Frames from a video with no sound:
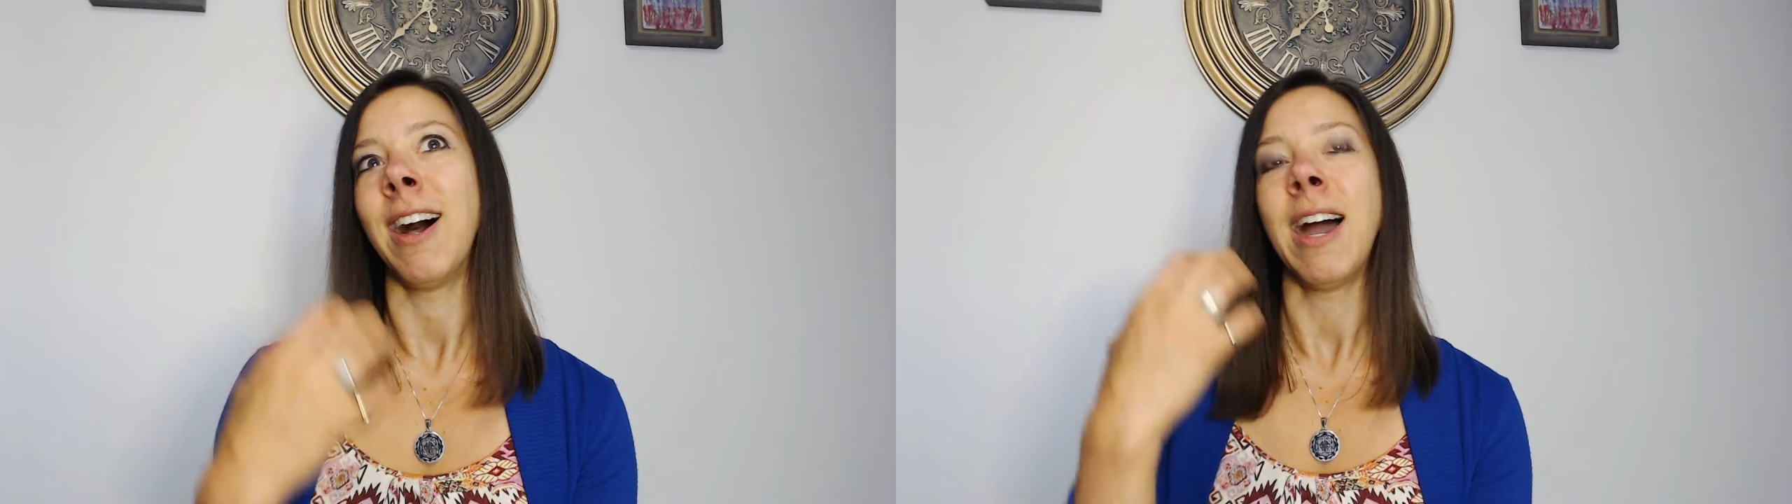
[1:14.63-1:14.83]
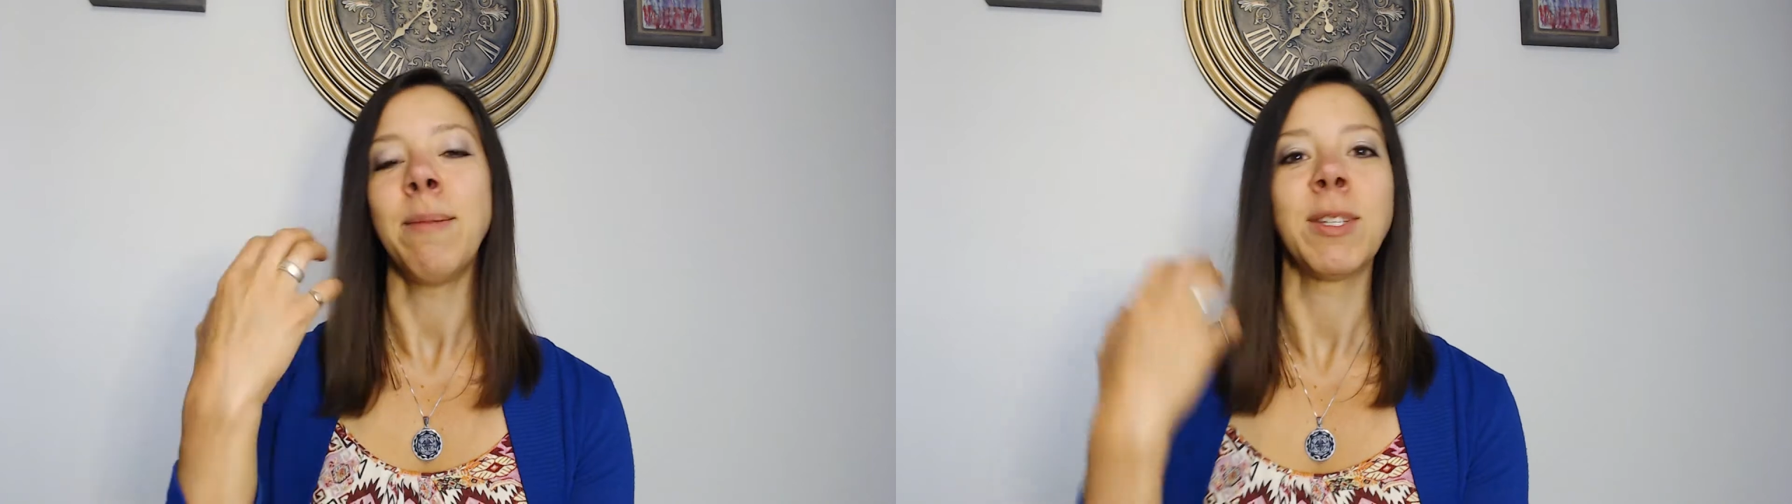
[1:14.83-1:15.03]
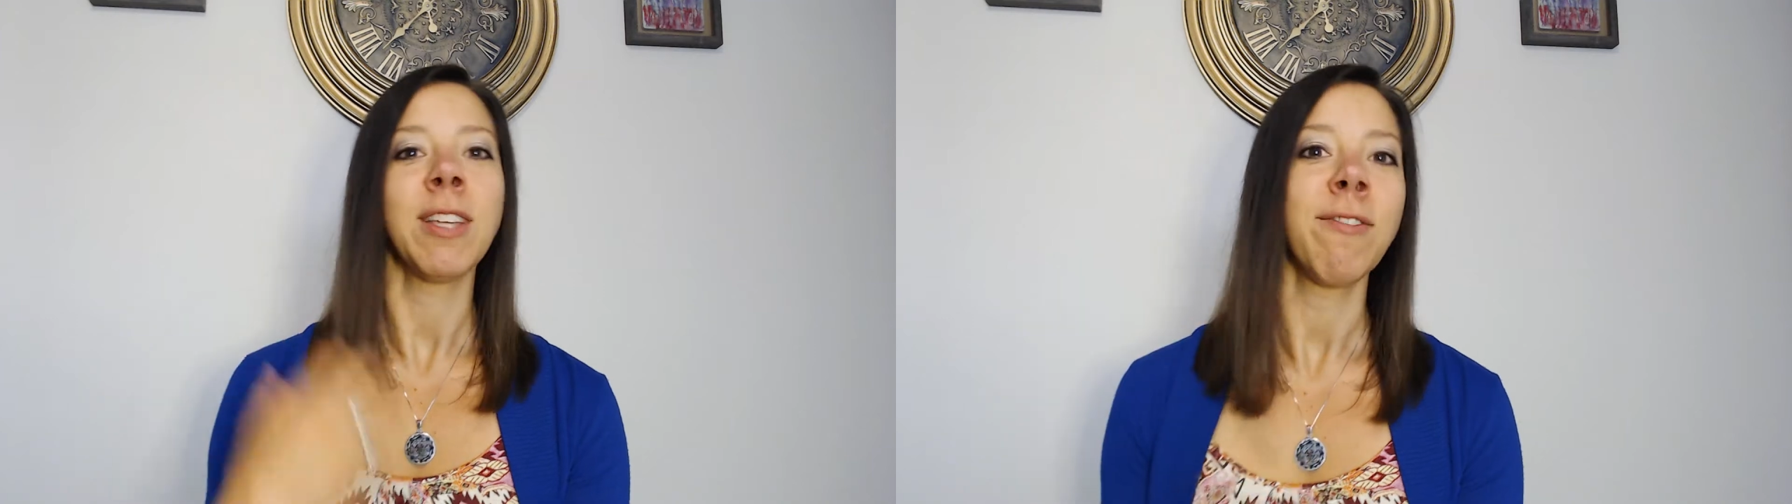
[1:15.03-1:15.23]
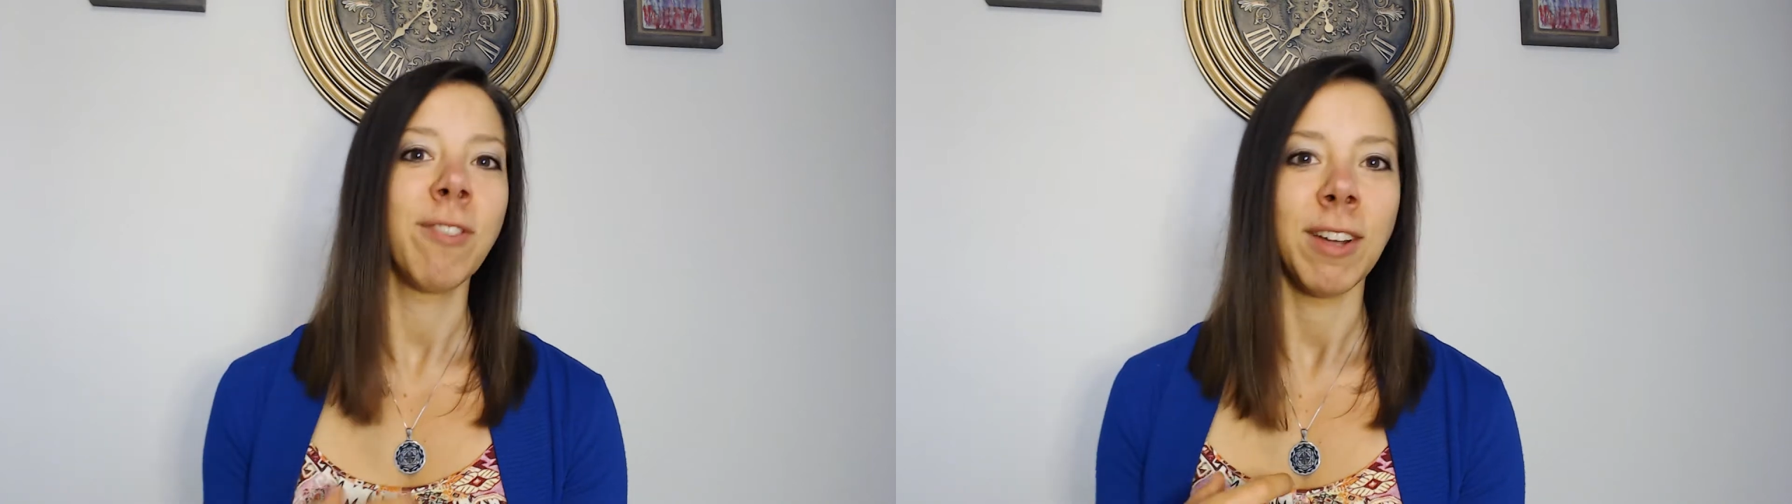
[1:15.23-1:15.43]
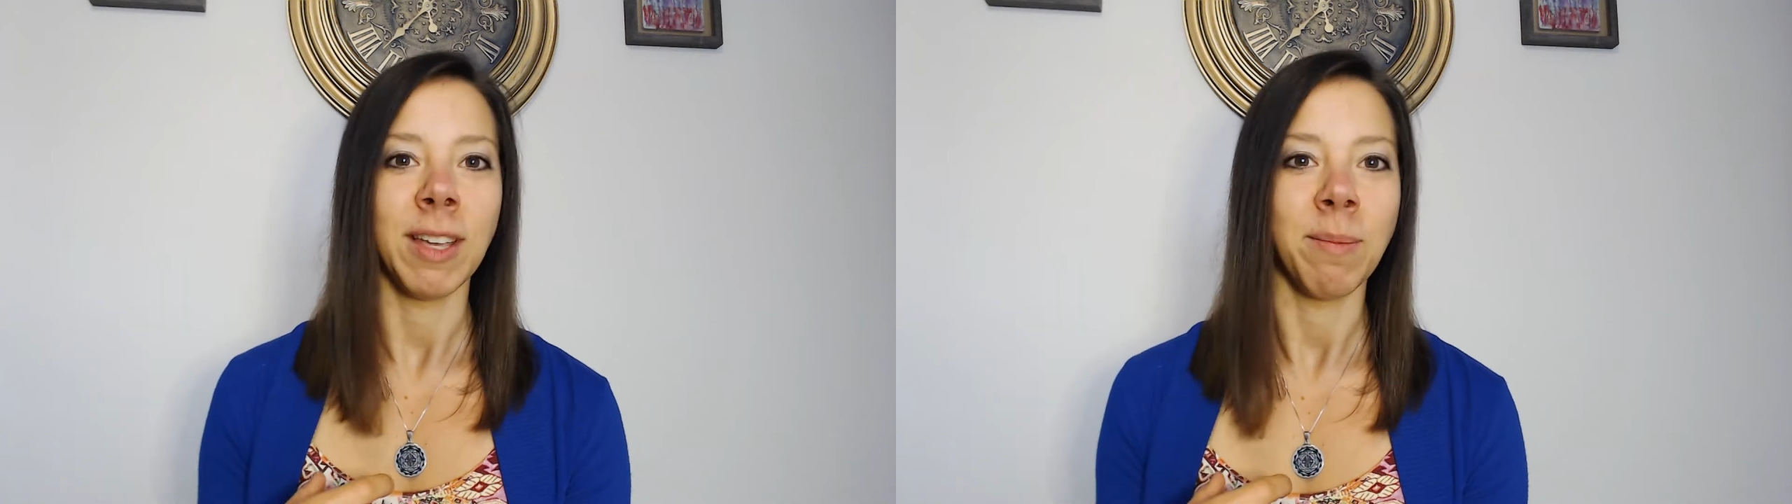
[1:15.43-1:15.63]
I'm
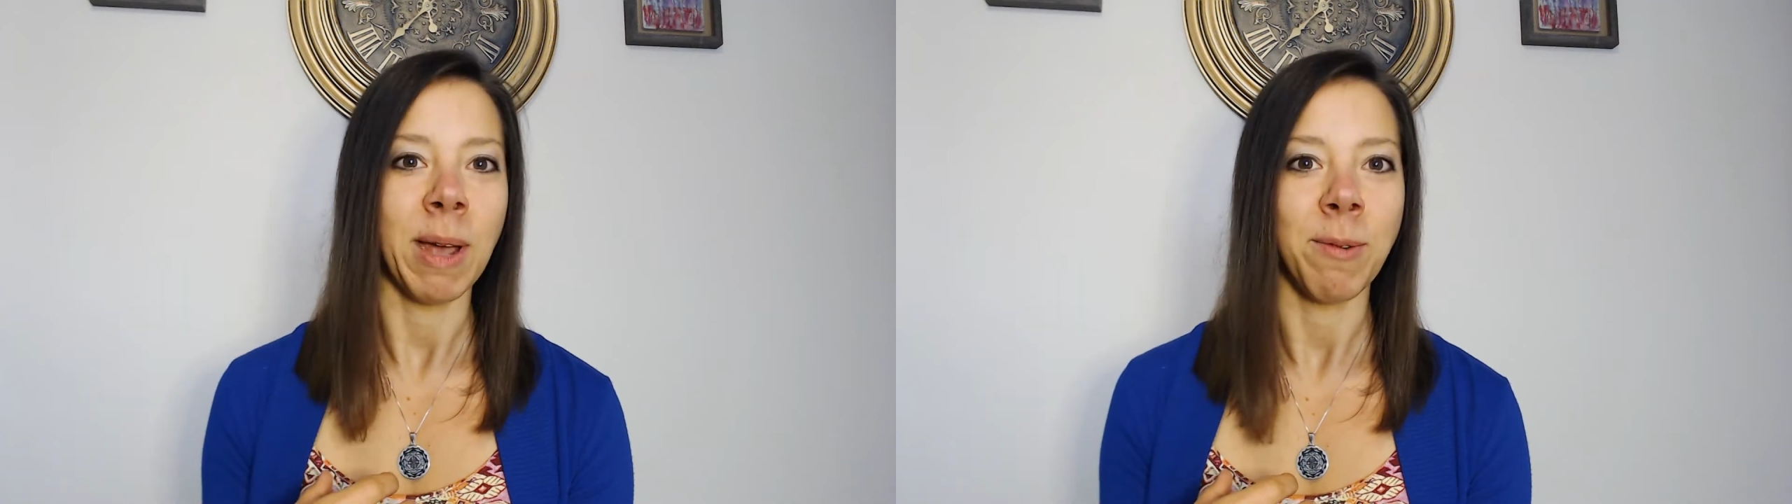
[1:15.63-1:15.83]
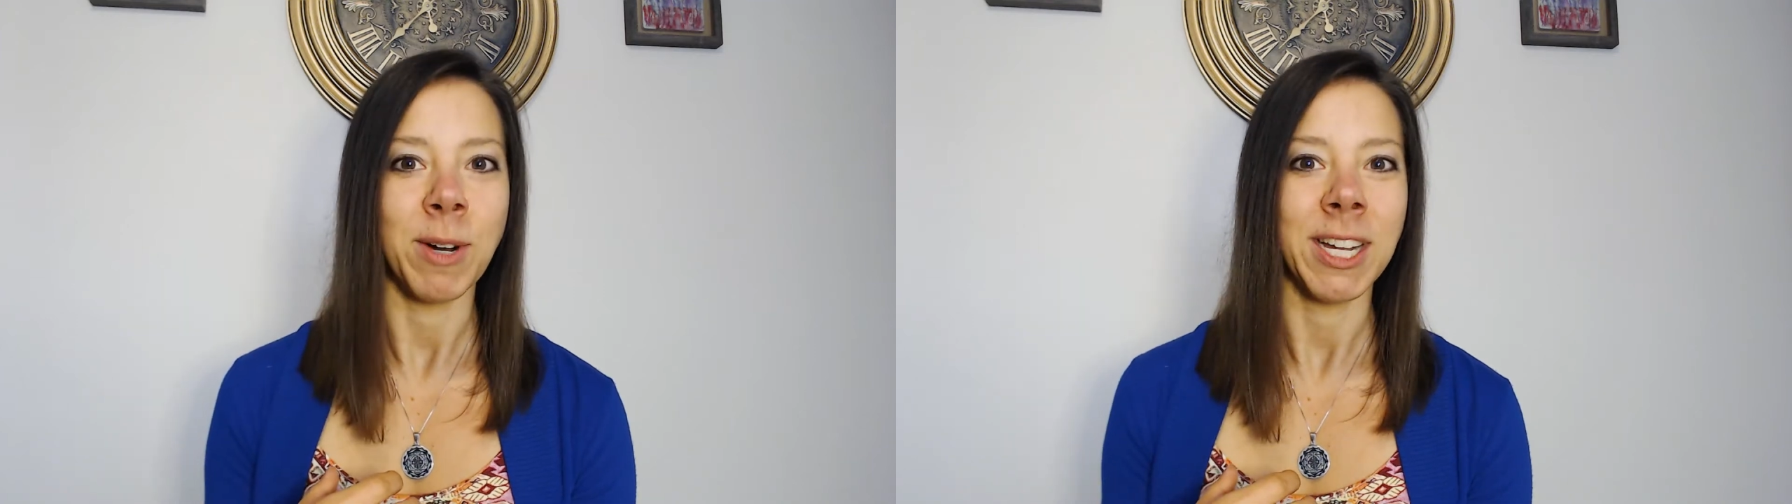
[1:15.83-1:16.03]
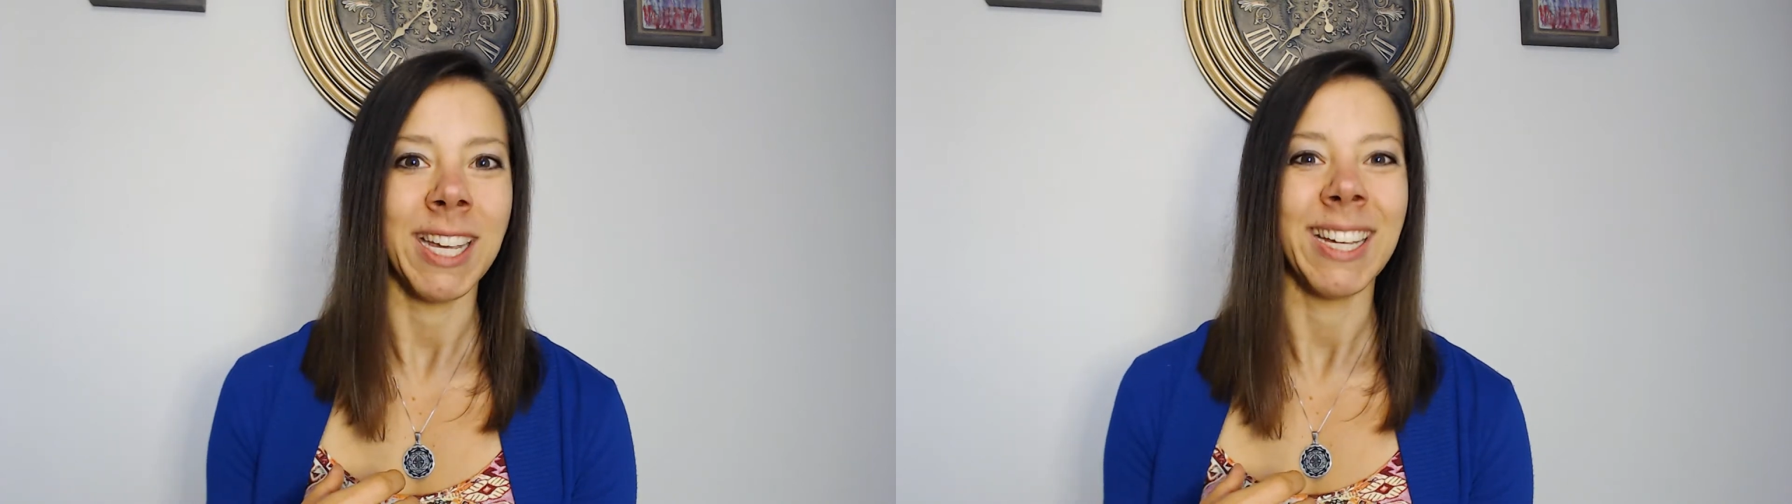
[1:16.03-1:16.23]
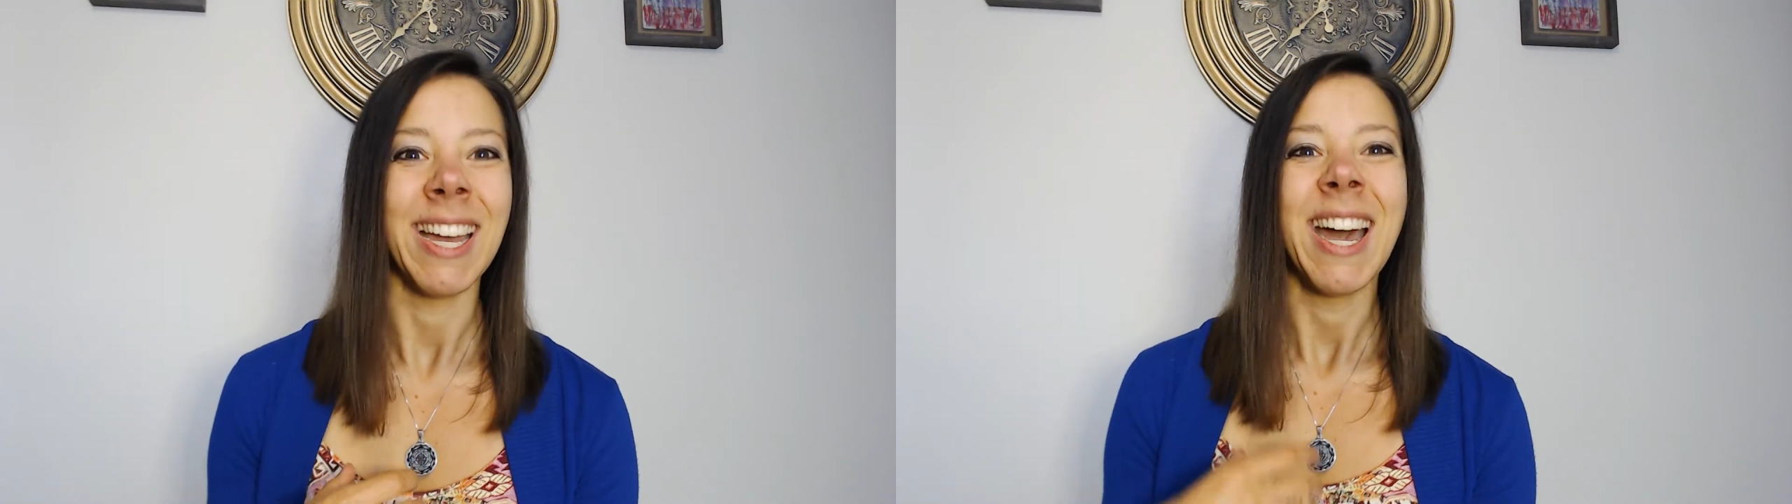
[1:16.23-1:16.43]
suffering in my working.